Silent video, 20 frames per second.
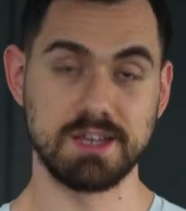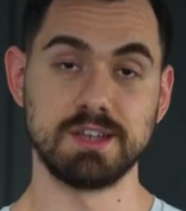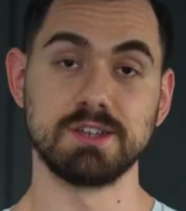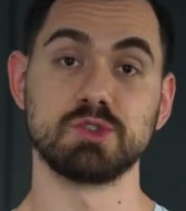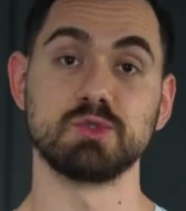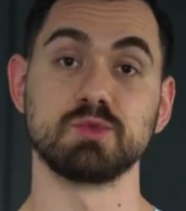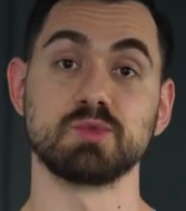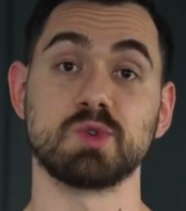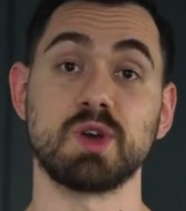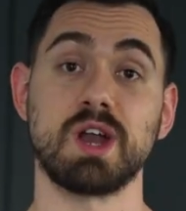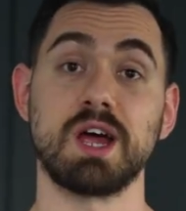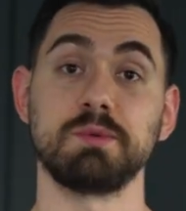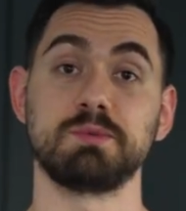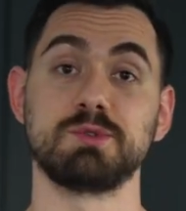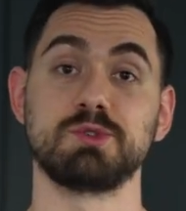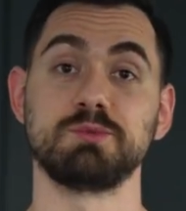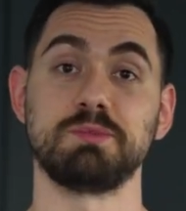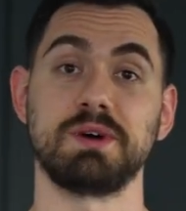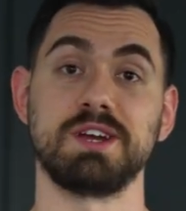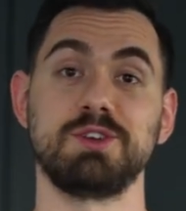
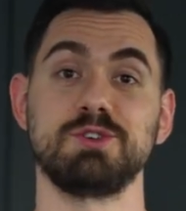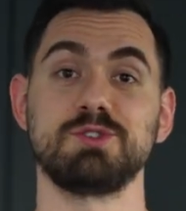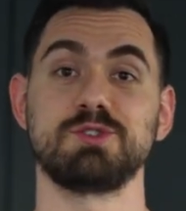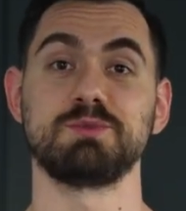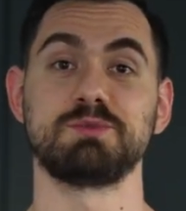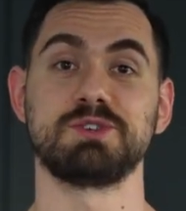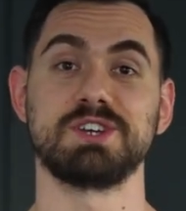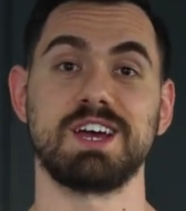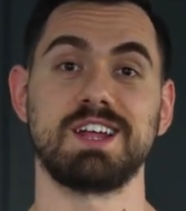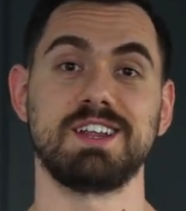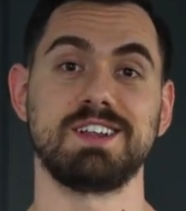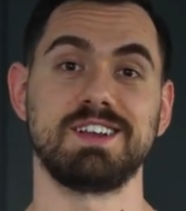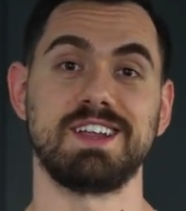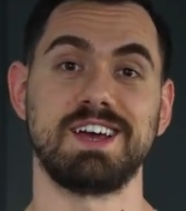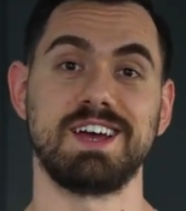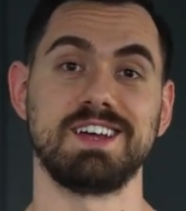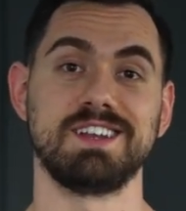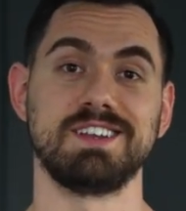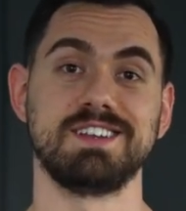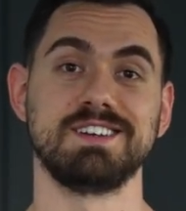Subscribe to my YouTube channel
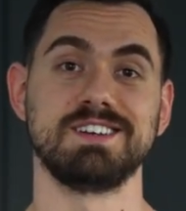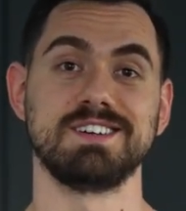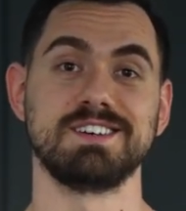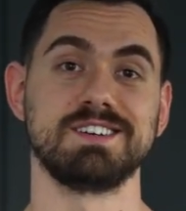and